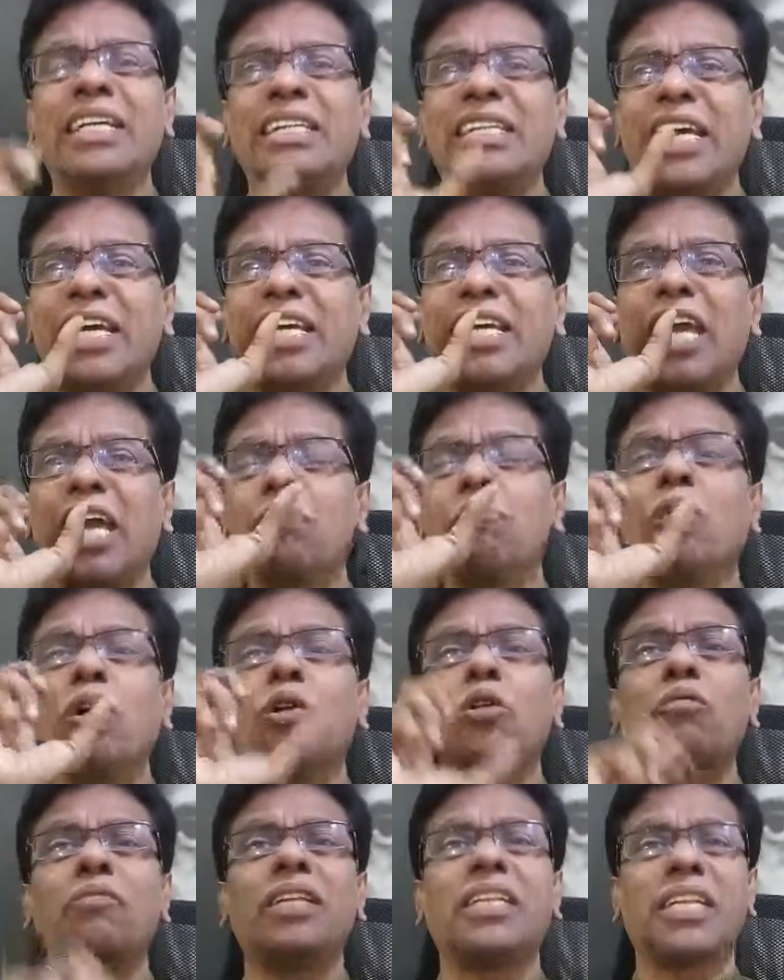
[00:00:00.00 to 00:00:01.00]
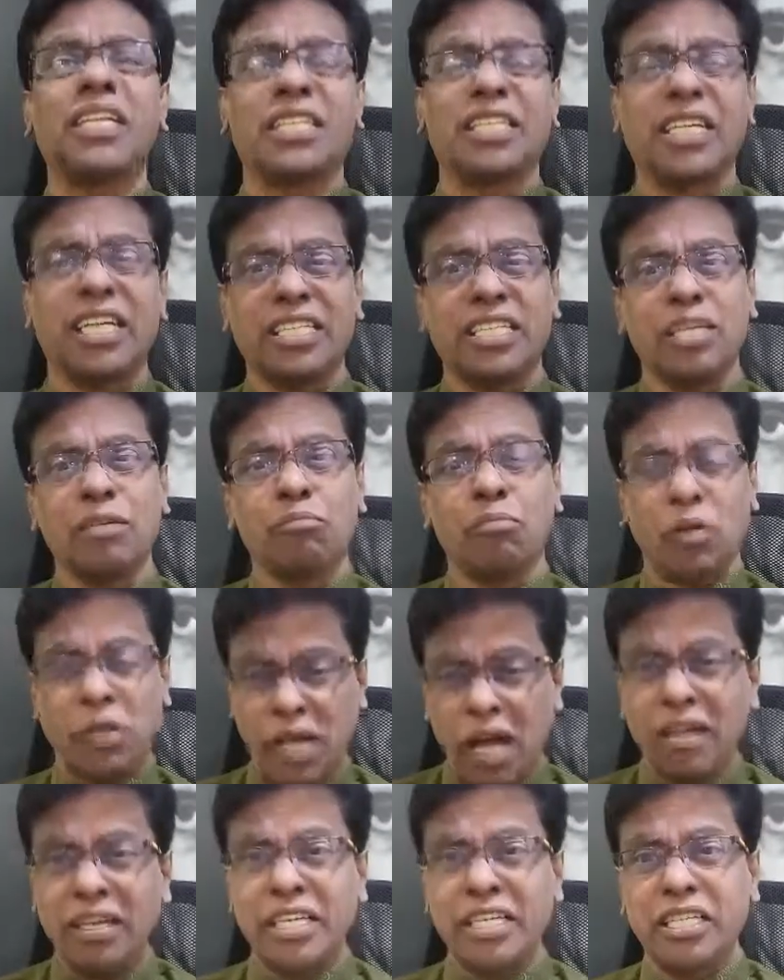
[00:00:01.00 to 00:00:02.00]
they came out with a certain
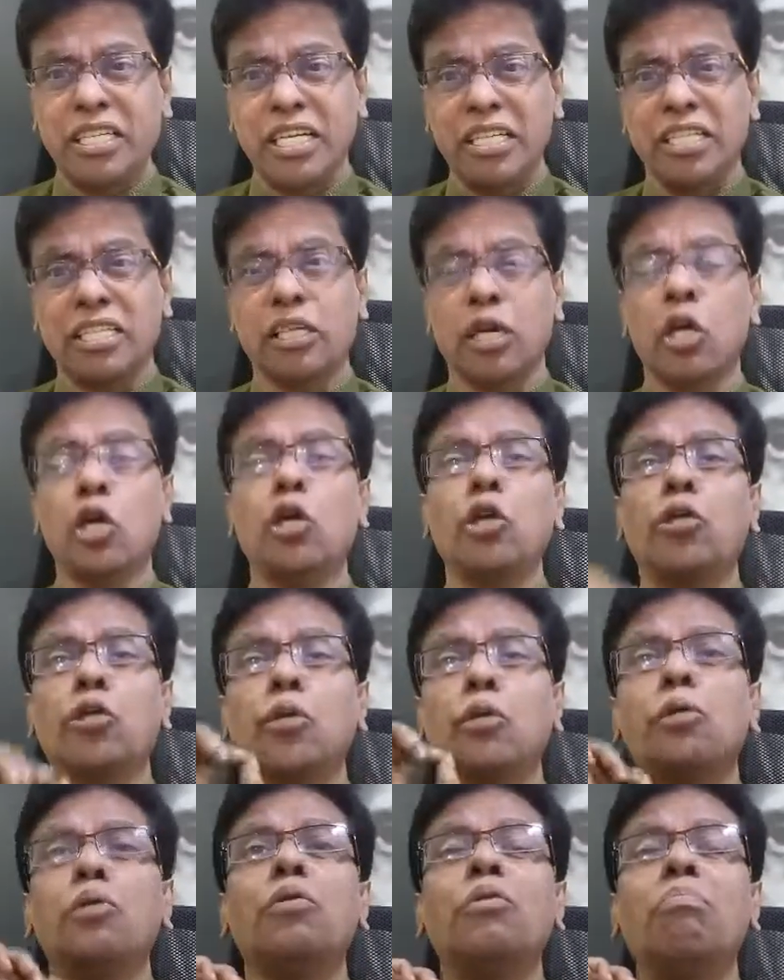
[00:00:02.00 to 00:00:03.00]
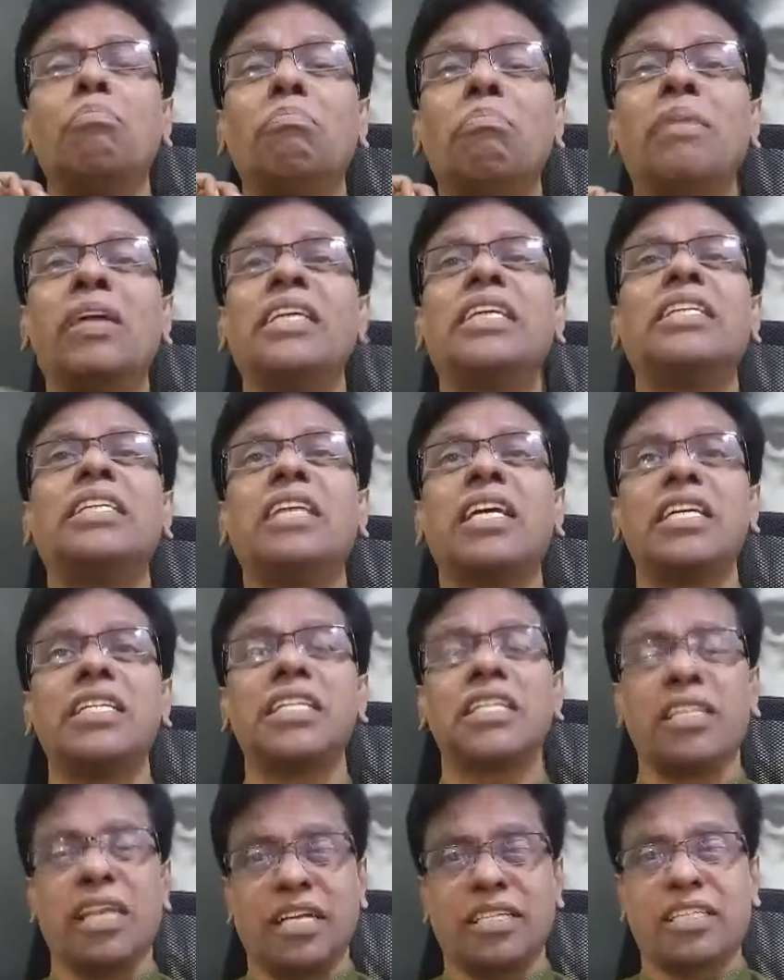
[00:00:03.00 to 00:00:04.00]
modalities through
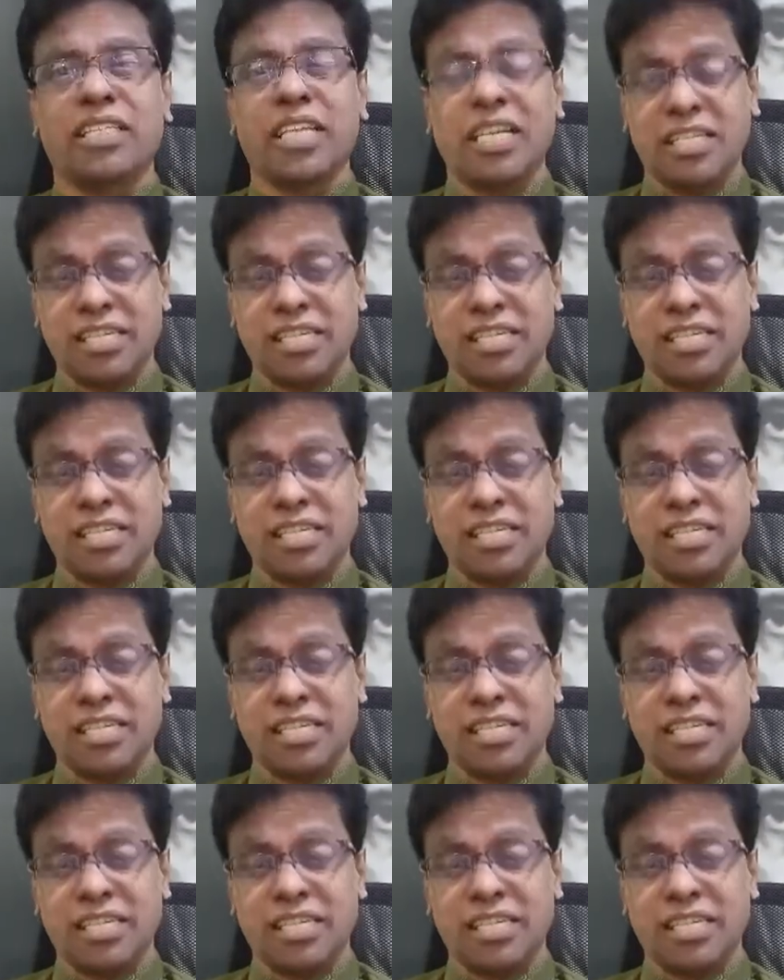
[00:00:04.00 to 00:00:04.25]
meditation and